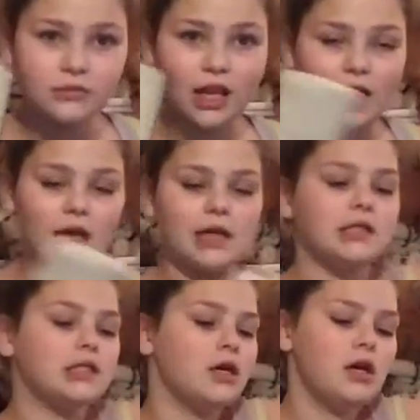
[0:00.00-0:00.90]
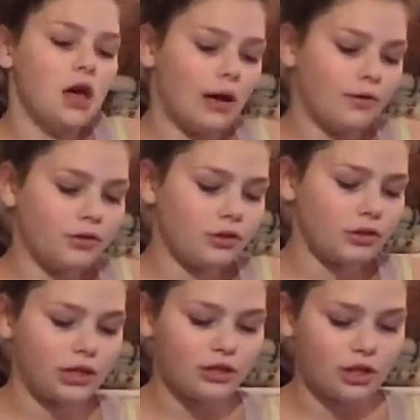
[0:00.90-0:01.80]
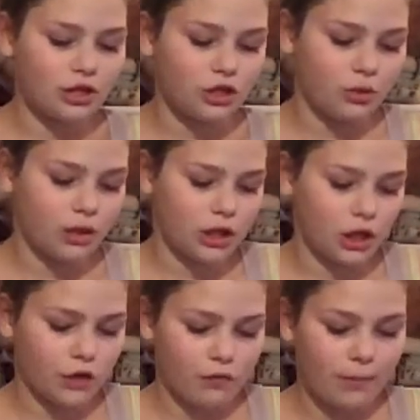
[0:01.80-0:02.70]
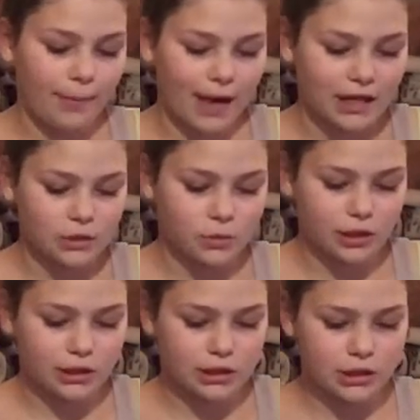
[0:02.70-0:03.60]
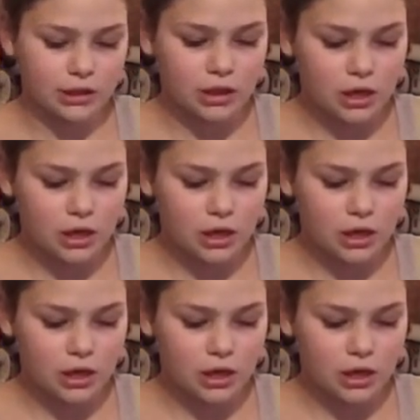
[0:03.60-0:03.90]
And I don't think there's anything new in here from the past ones.